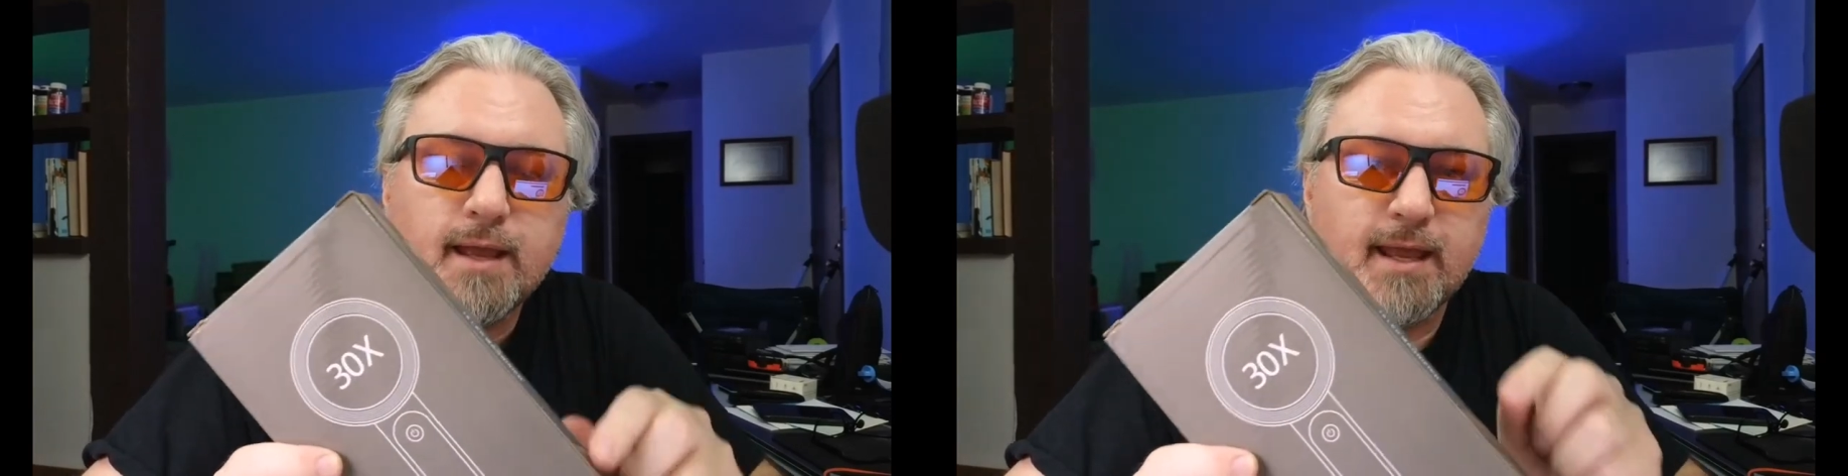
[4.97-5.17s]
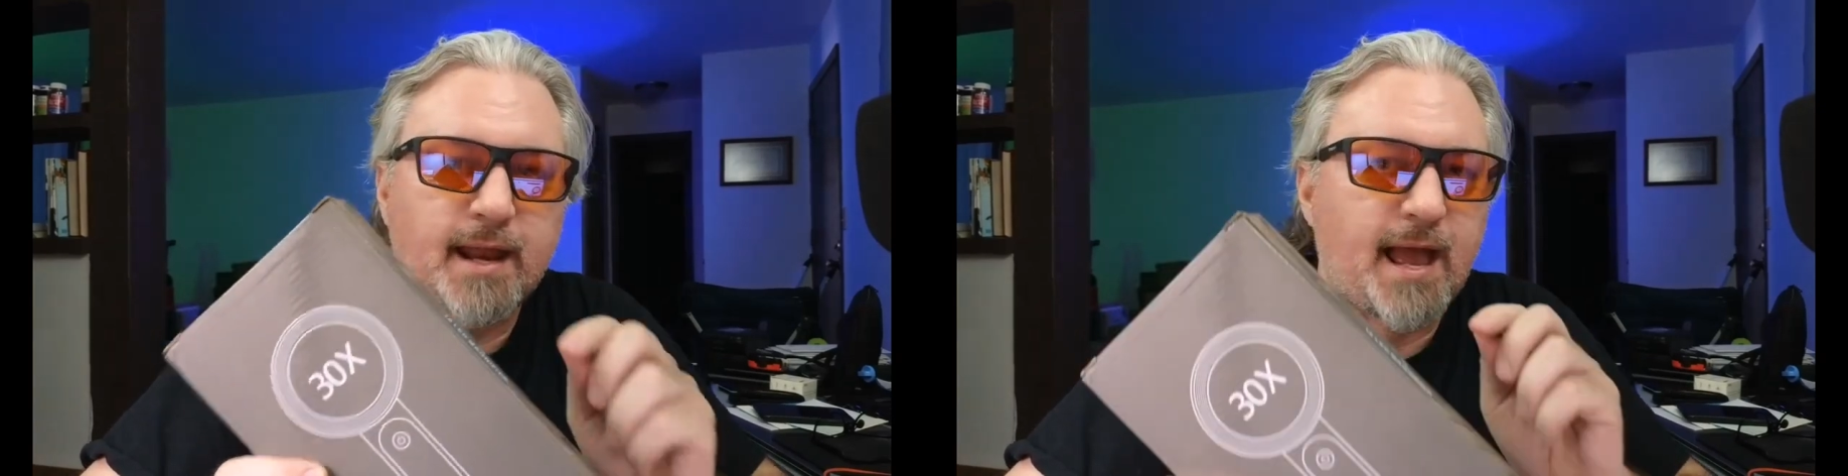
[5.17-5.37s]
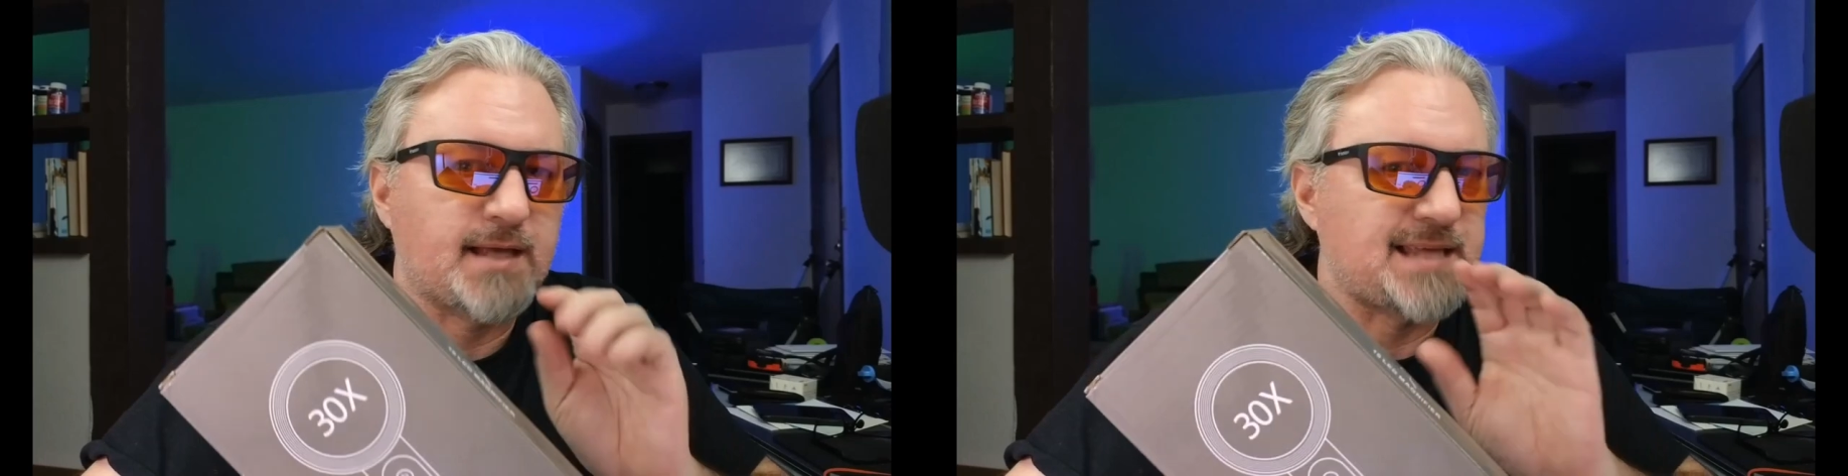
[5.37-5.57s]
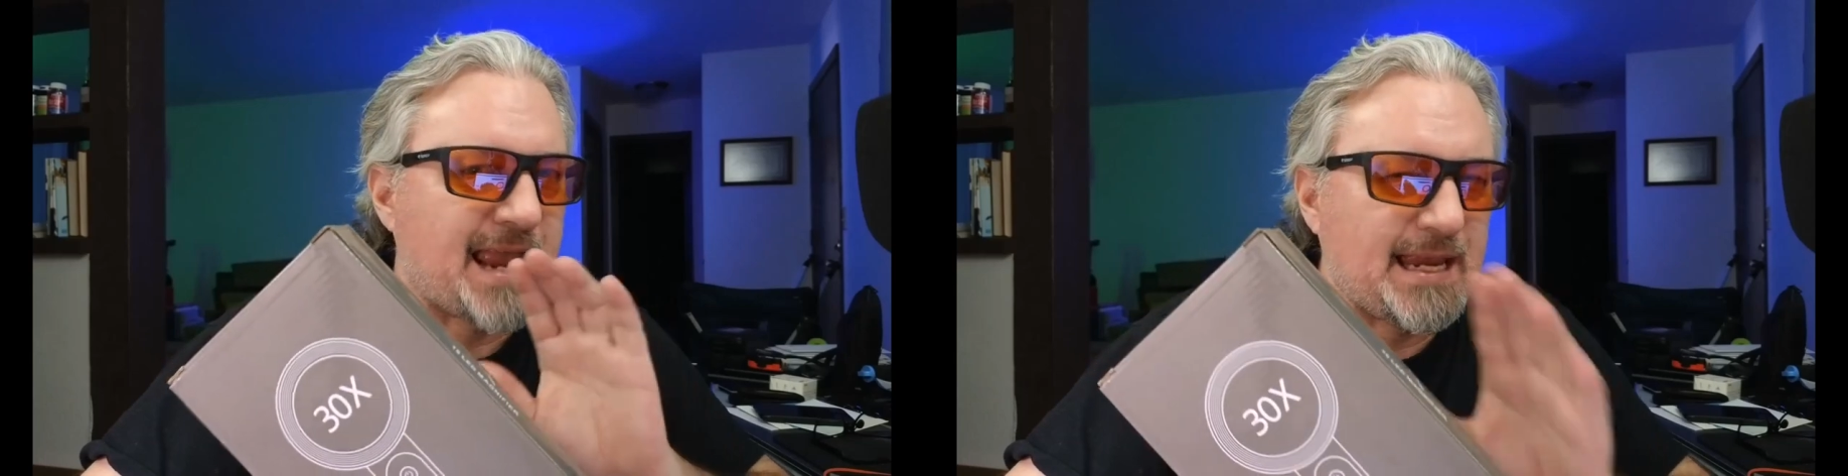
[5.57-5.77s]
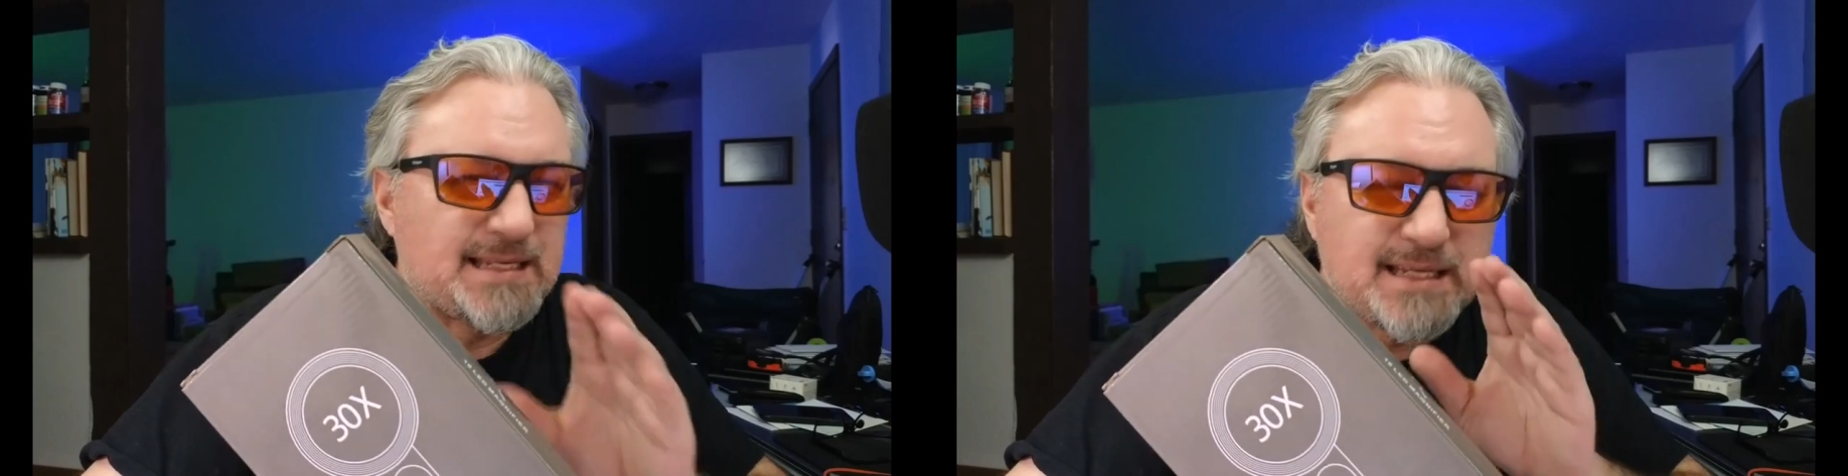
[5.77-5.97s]
It has
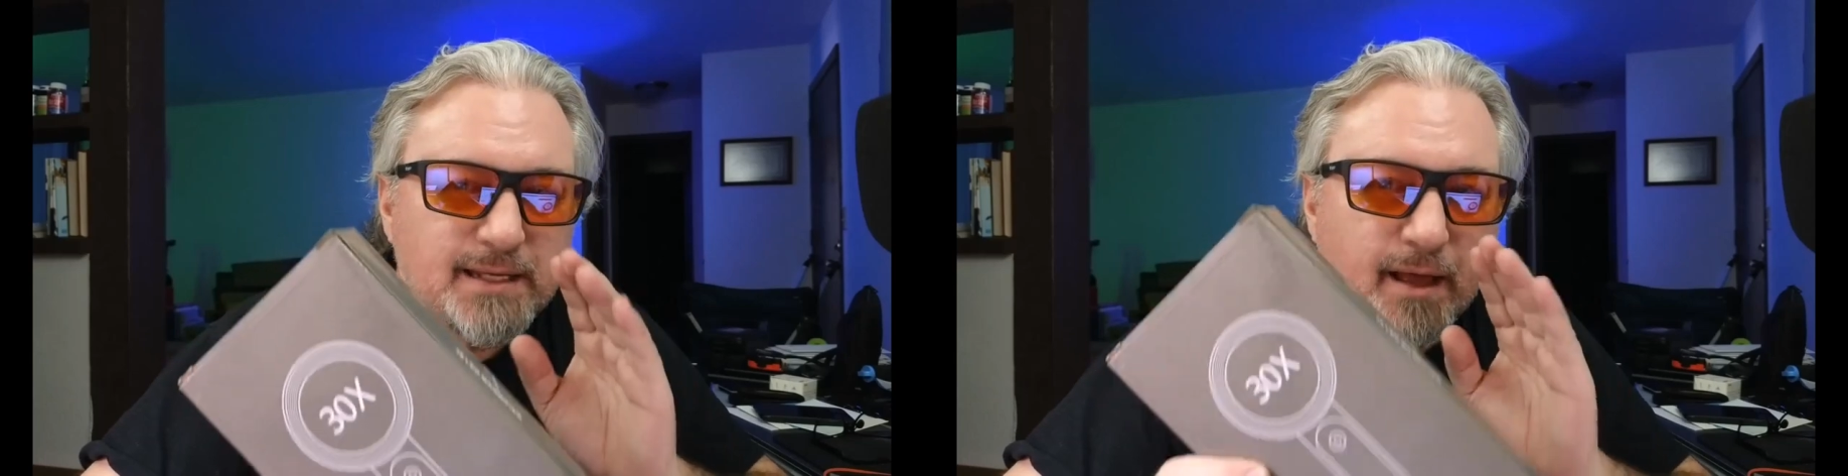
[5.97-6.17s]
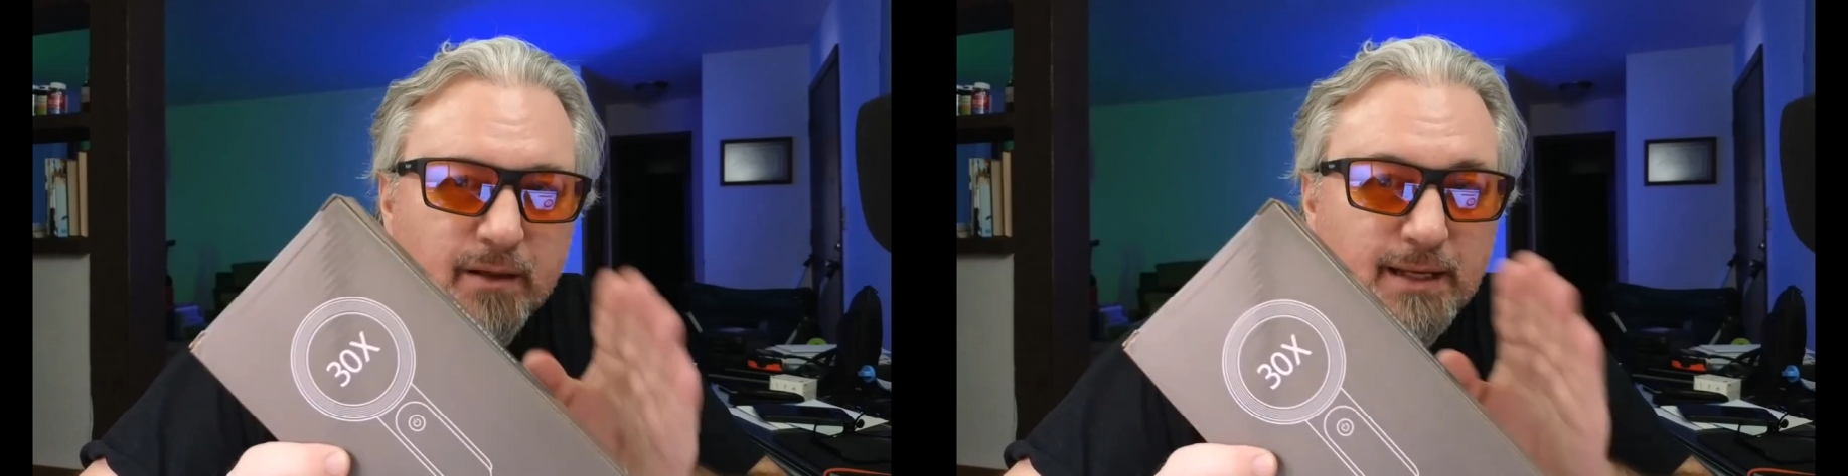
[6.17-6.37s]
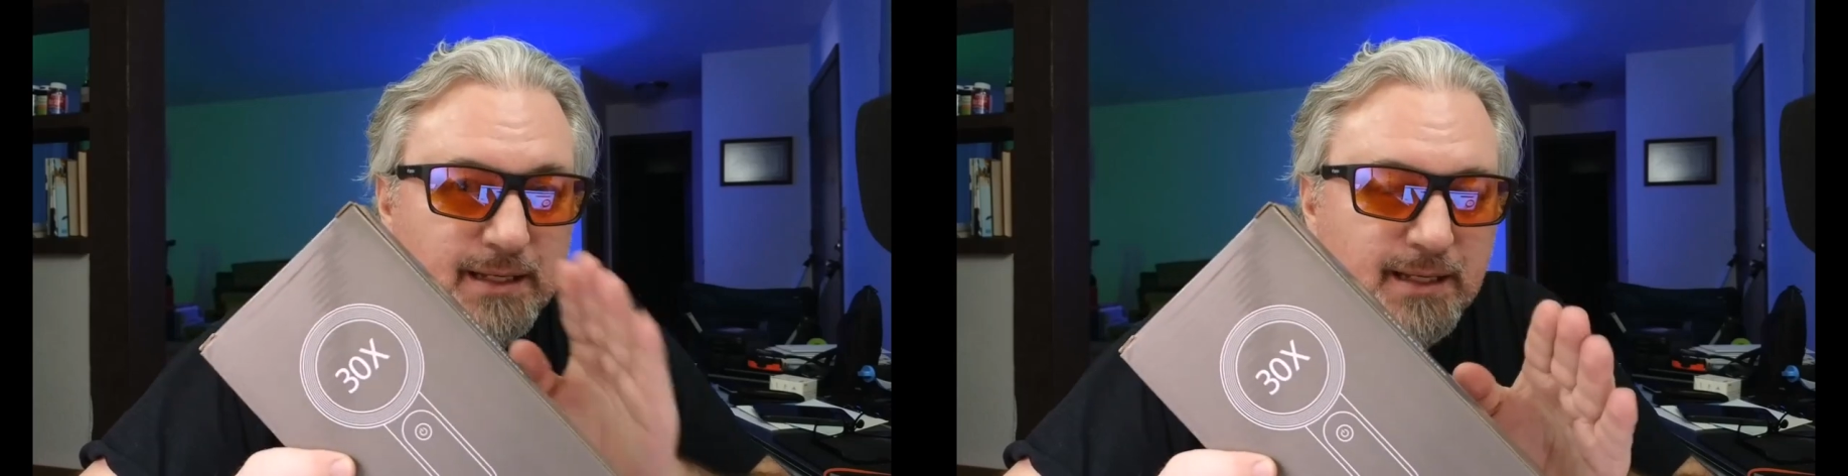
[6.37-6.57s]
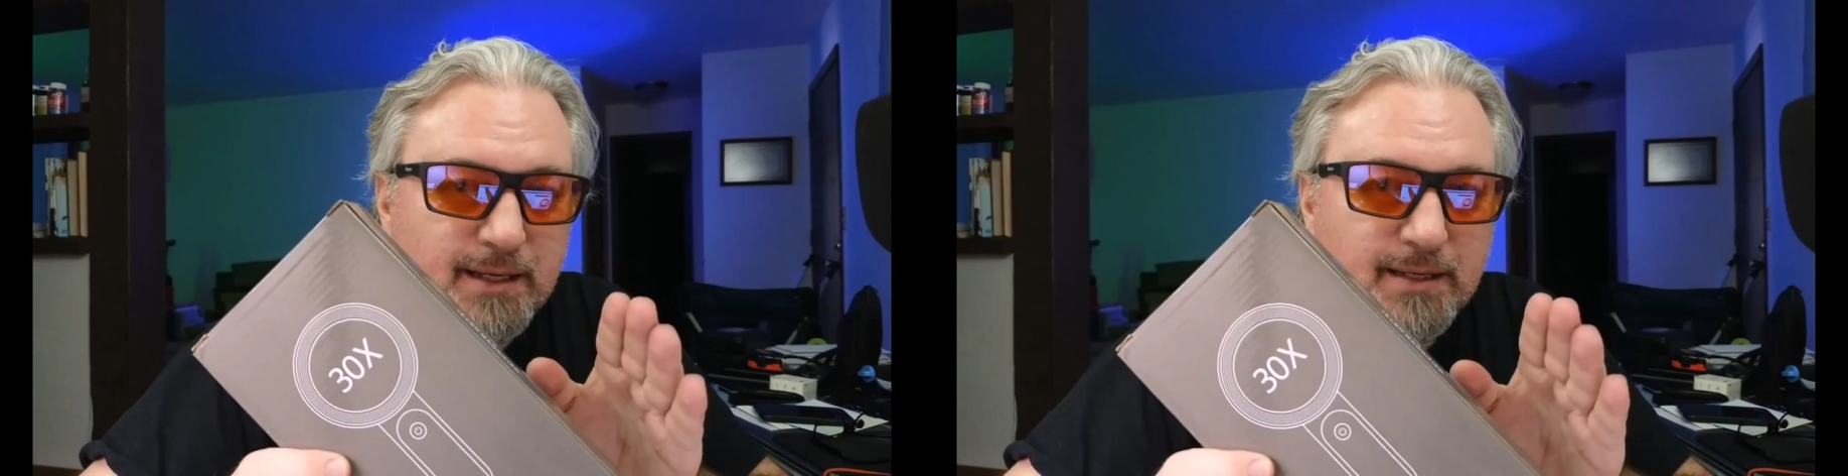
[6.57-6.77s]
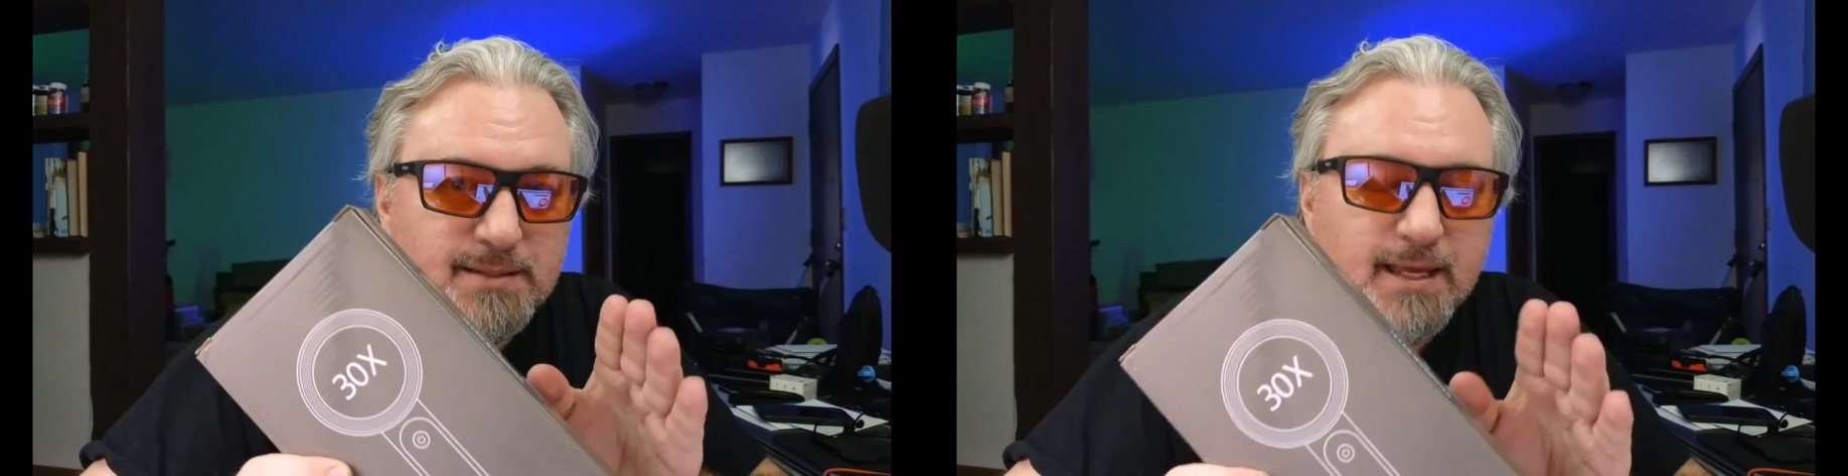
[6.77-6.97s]
18
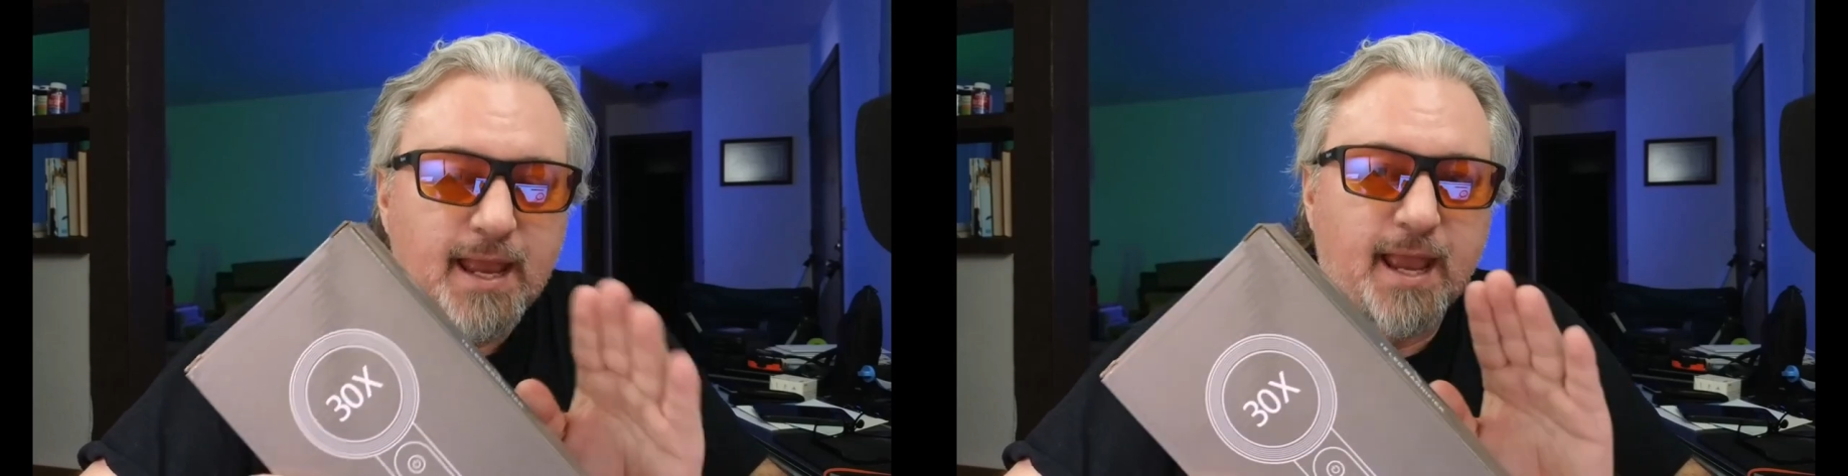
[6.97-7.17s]
LEDs,